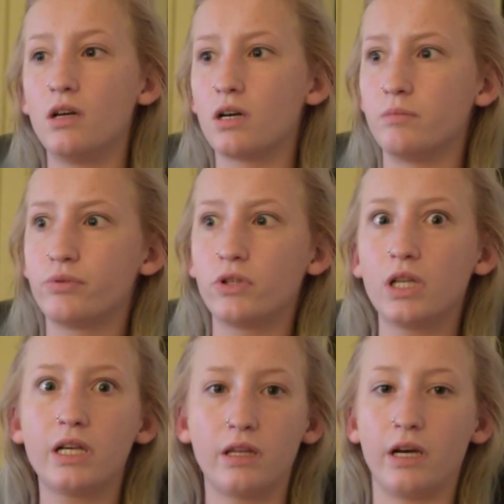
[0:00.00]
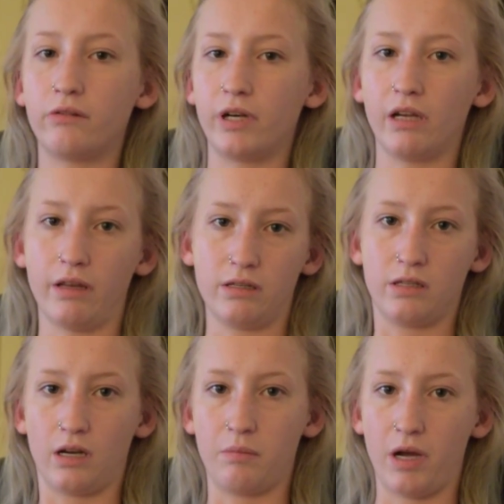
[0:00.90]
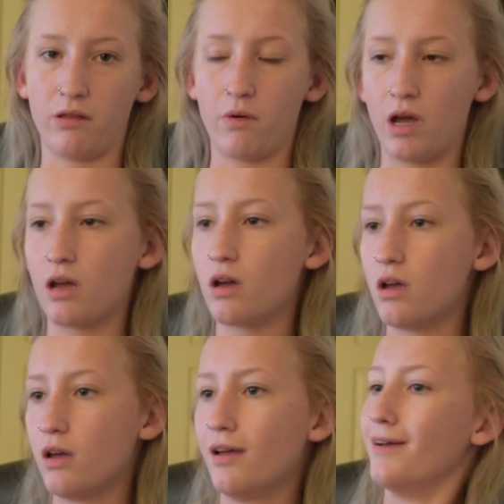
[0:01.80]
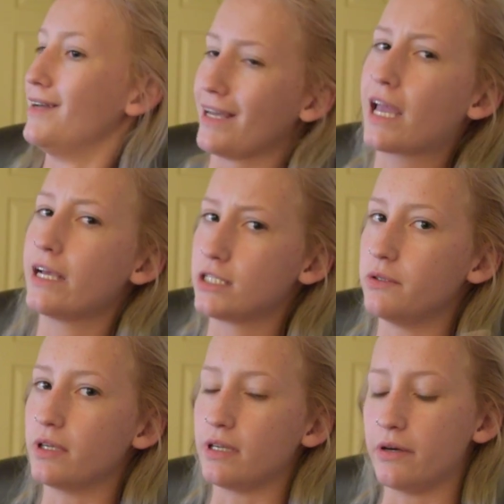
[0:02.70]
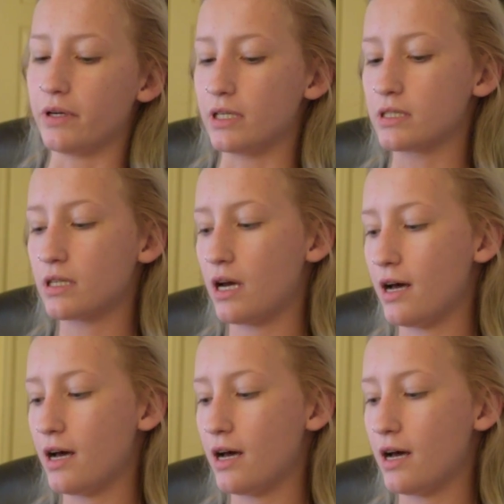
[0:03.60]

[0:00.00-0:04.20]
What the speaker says: completely unrealistic, by the way. In case you didn't notice.